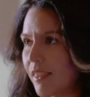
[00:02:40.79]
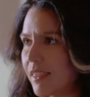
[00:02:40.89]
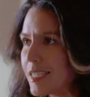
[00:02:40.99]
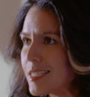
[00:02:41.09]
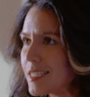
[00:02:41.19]

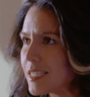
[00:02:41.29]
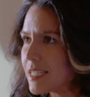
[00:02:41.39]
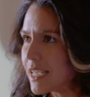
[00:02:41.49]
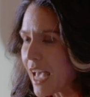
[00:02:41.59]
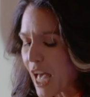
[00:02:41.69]
This is
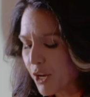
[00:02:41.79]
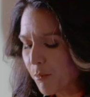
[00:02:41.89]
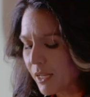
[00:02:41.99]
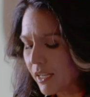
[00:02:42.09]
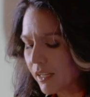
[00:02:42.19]
the
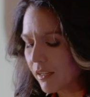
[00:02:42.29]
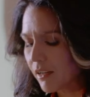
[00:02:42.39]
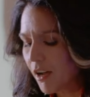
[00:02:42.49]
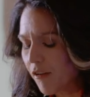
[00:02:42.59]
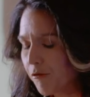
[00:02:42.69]
enemy
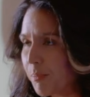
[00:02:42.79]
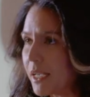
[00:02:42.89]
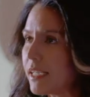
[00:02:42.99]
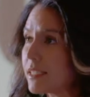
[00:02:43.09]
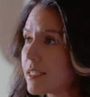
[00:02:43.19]
of
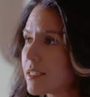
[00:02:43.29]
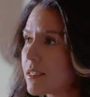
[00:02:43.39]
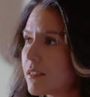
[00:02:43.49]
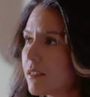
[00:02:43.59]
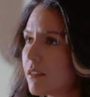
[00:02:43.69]
peace
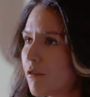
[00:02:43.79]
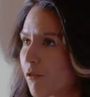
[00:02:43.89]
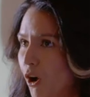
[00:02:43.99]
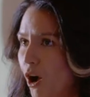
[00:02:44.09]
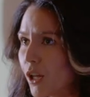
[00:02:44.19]

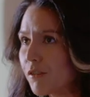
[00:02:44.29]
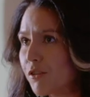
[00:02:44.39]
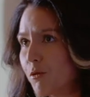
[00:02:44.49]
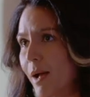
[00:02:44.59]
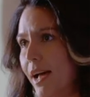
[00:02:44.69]
for all of
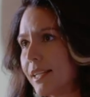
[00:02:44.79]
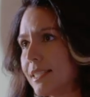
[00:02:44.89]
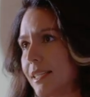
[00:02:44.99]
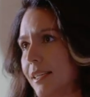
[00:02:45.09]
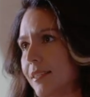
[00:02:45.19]

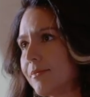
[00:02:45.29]
humanity.